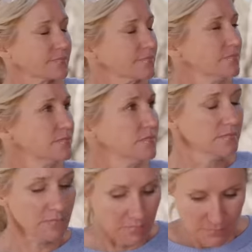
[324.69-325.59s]

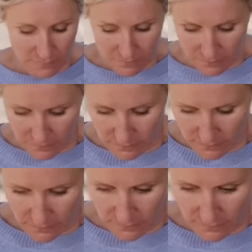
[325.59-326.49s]

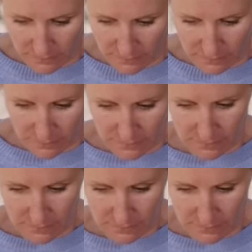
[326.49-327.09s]
No words are spoken by the person on screen.